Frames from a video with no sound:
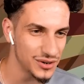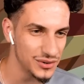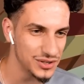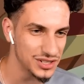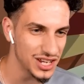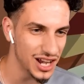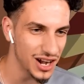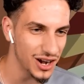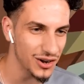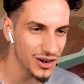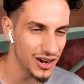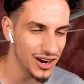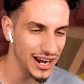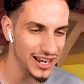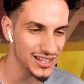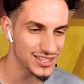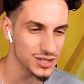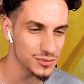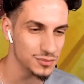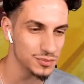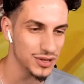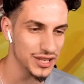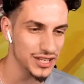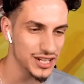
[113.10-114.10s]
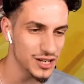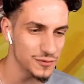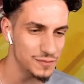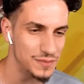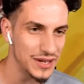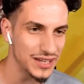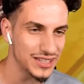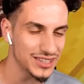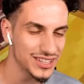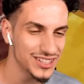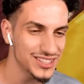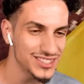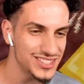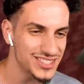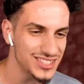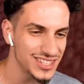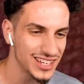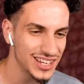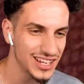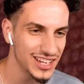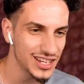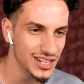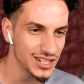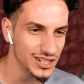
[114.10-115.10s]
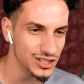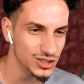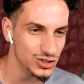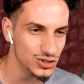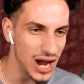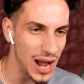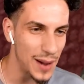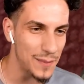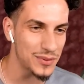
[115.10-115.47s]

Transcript: go. All right, so plenty of piglins. Drop it